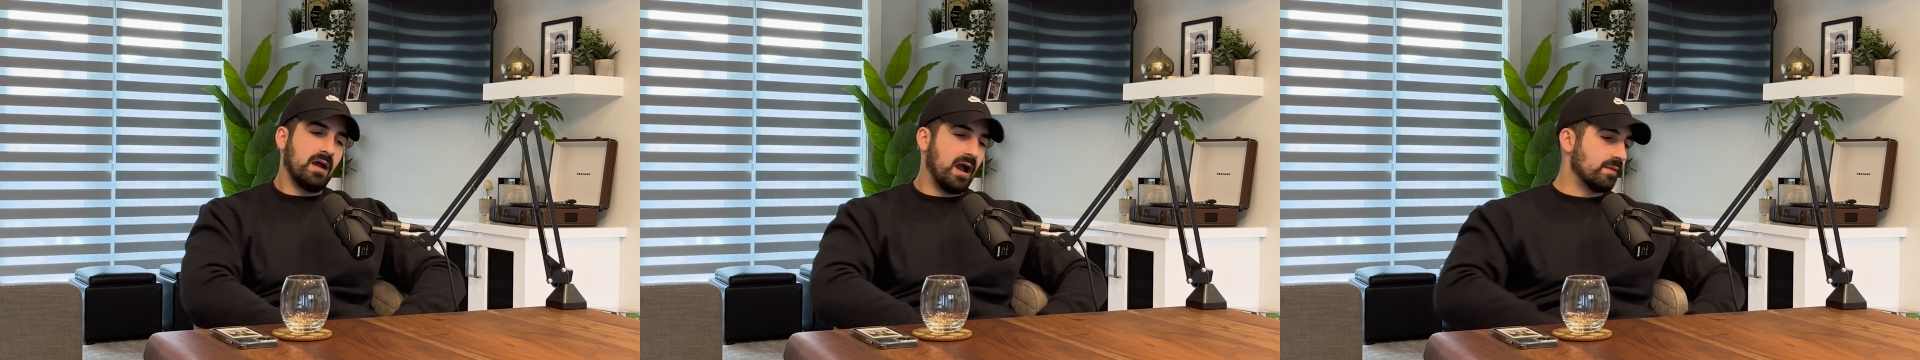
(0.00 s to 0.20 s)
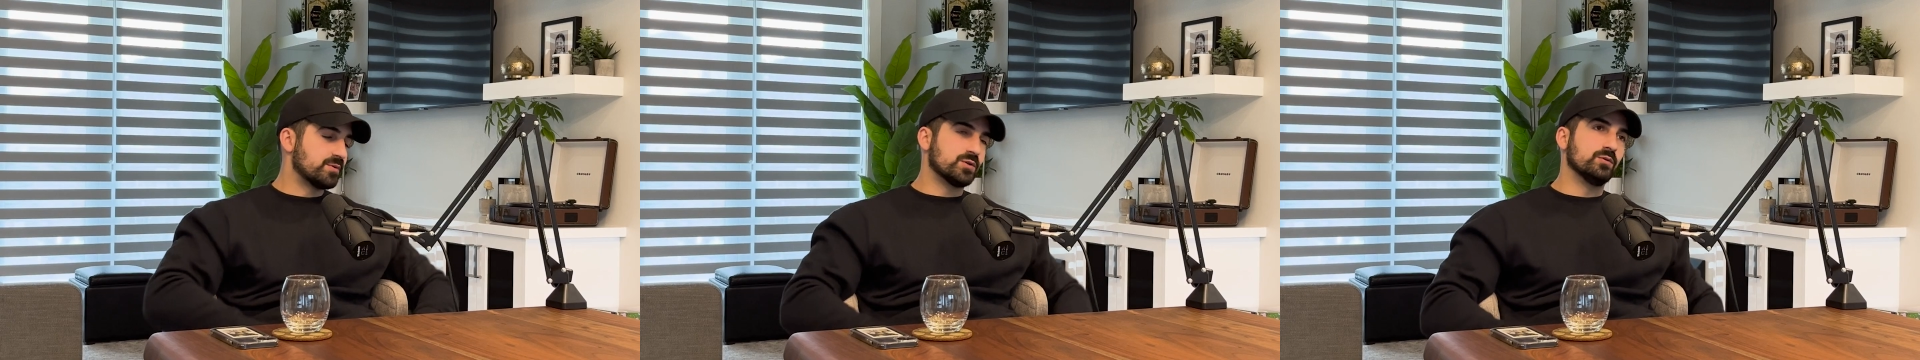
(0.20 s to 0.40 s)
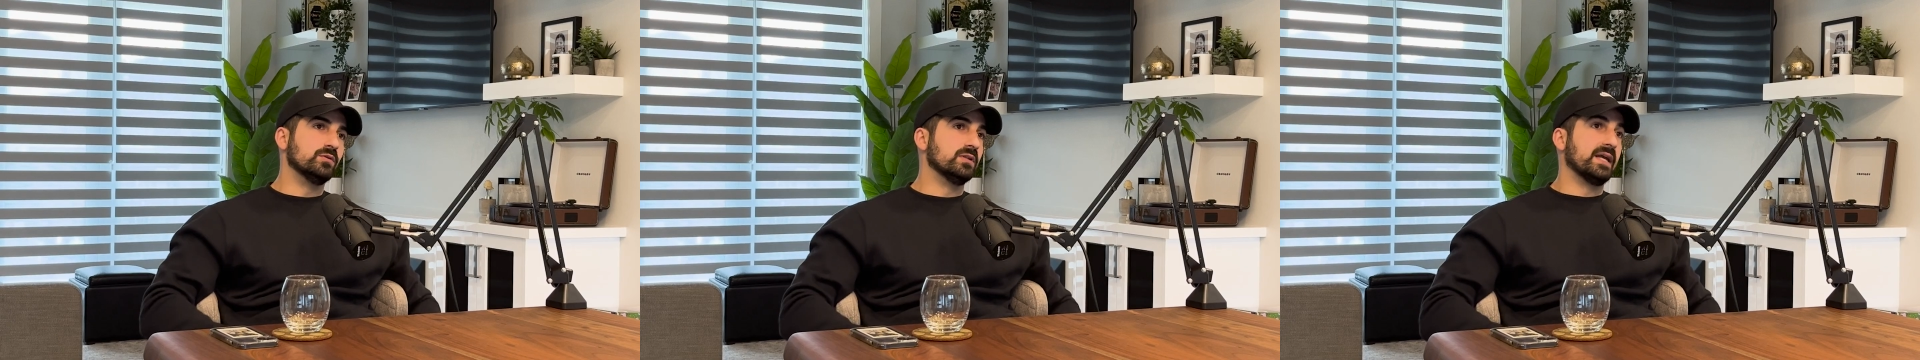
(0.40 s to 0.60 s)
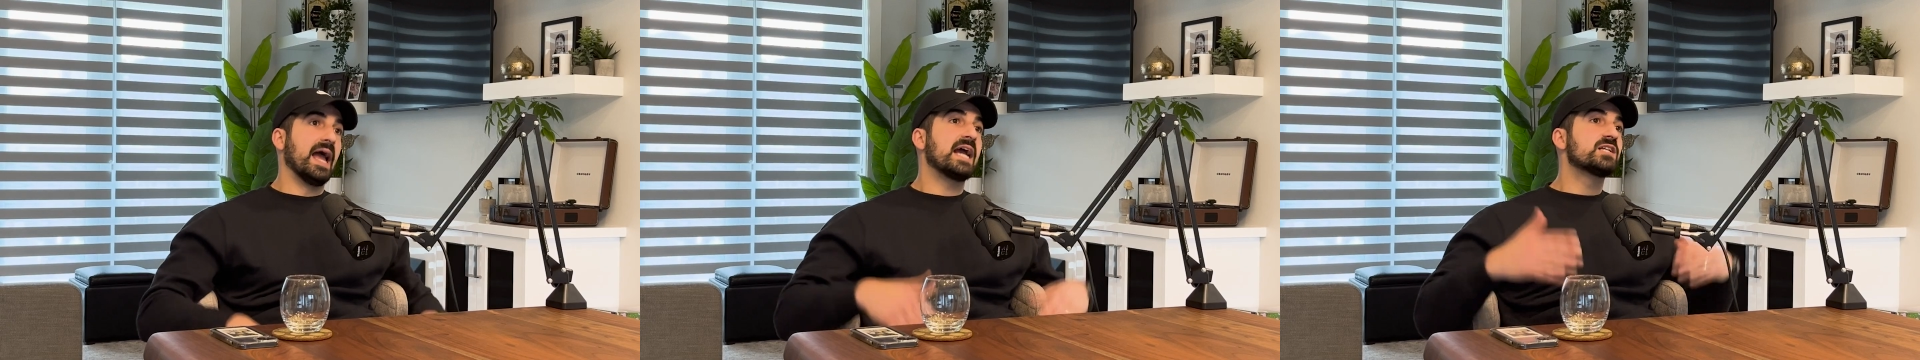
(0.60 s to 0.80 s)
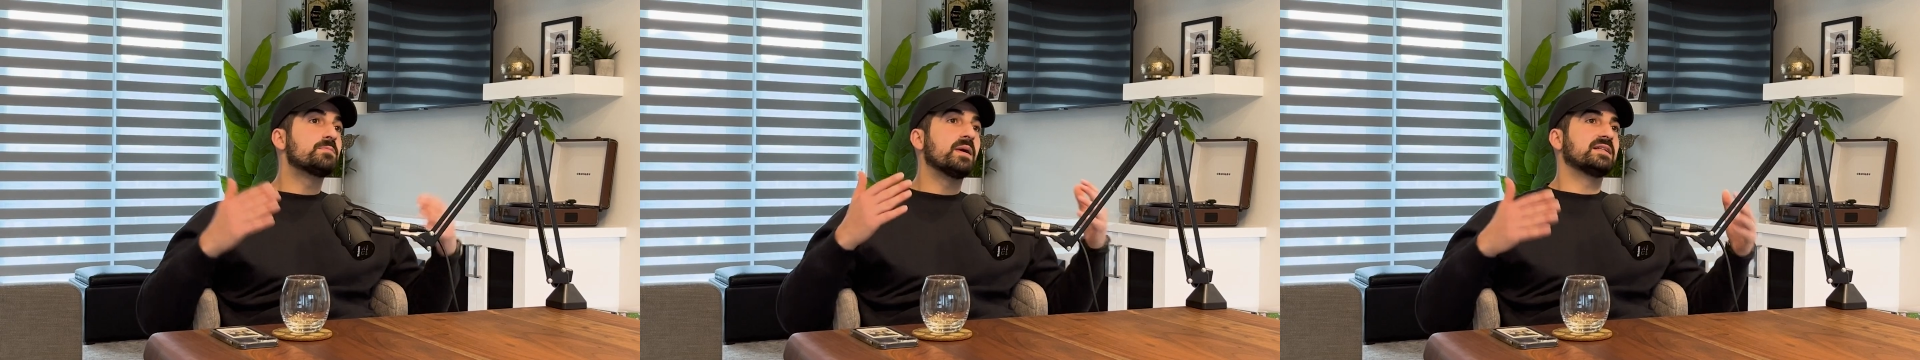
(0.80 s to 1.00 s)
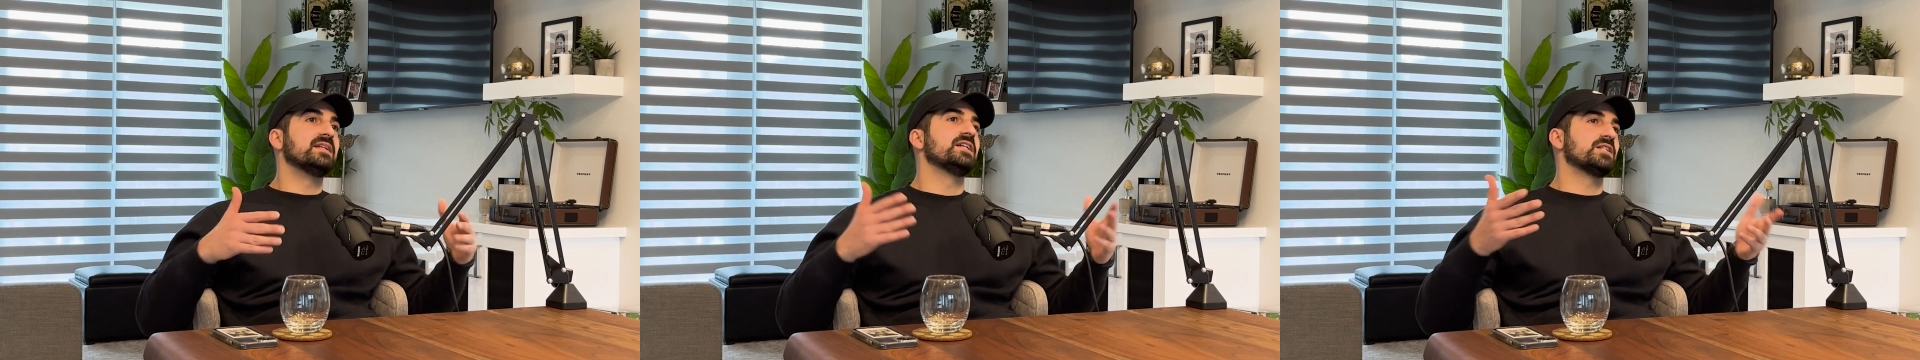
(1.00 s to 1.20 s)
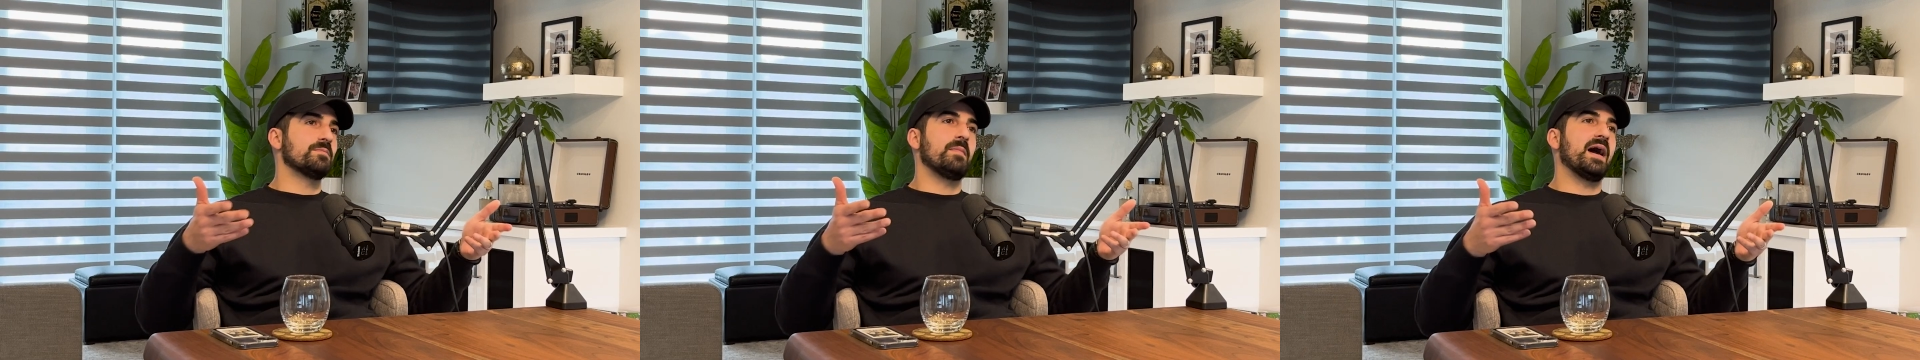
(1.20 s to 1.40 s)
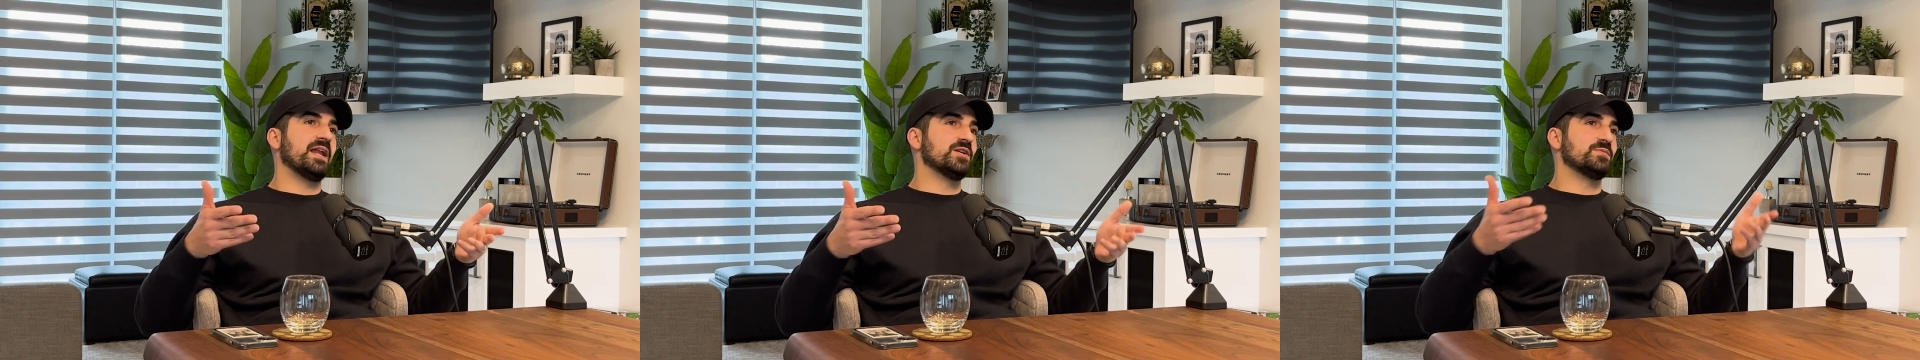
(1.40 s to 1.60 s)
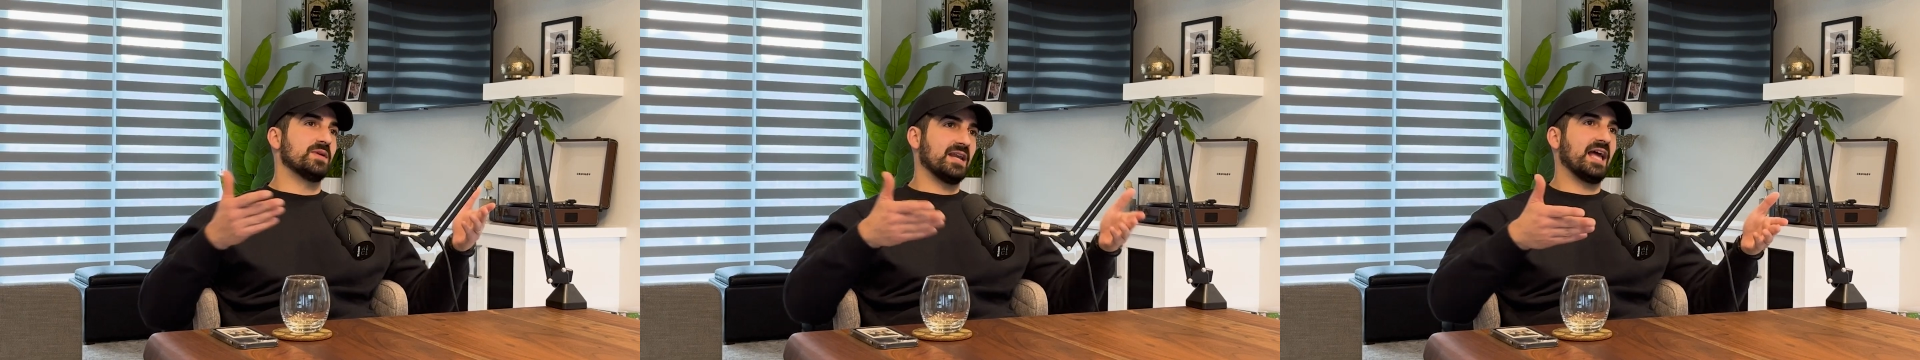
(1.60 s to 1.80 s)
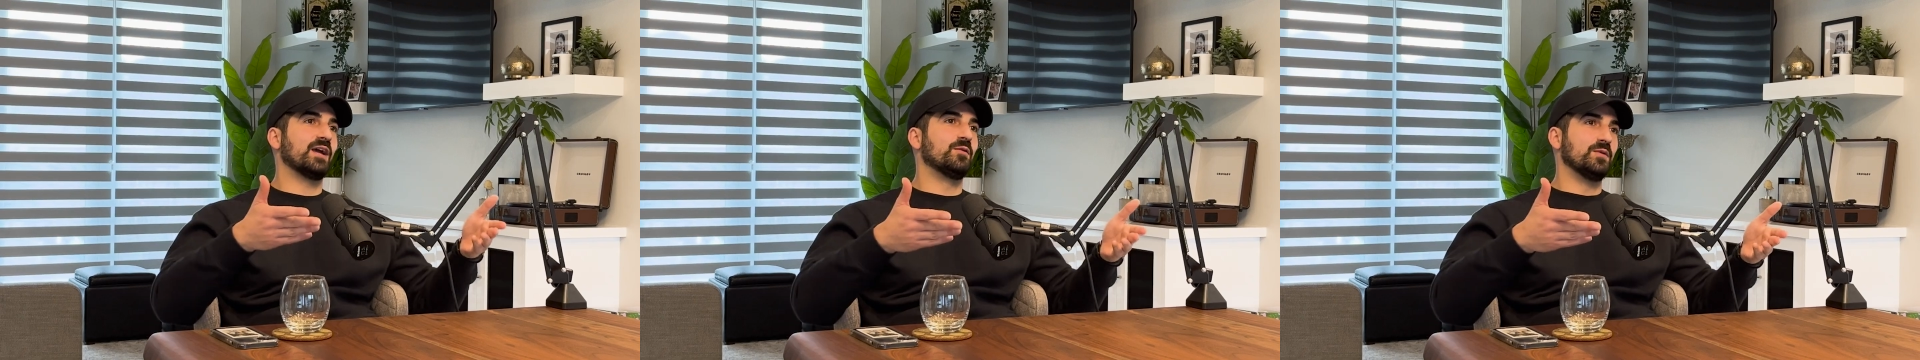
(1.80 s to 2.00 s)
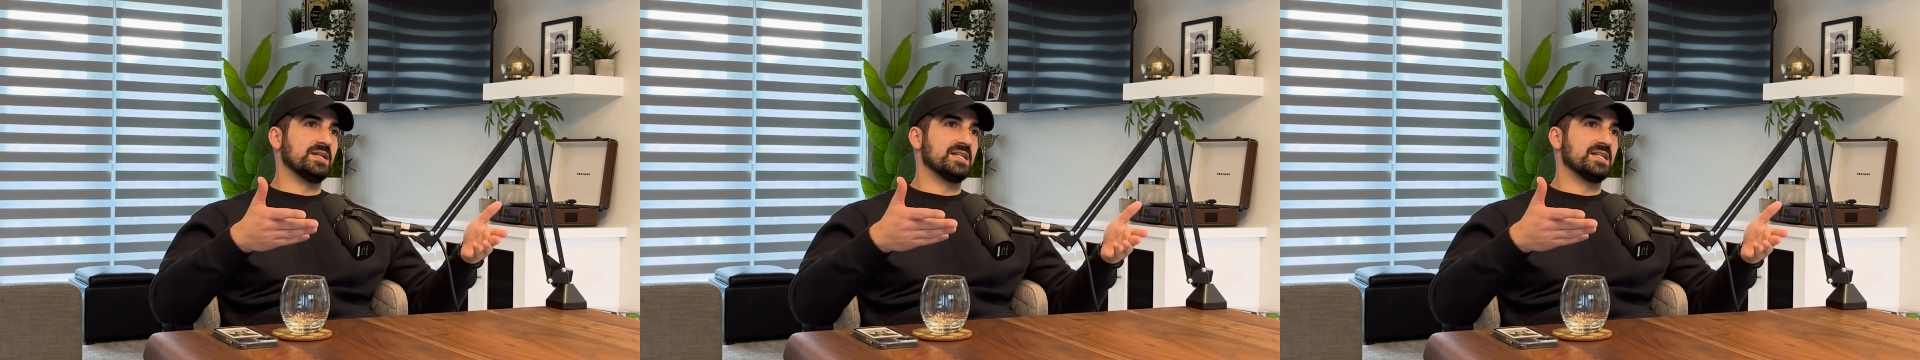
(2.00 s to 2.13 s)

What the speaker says: Absolutely. Expectation management, like we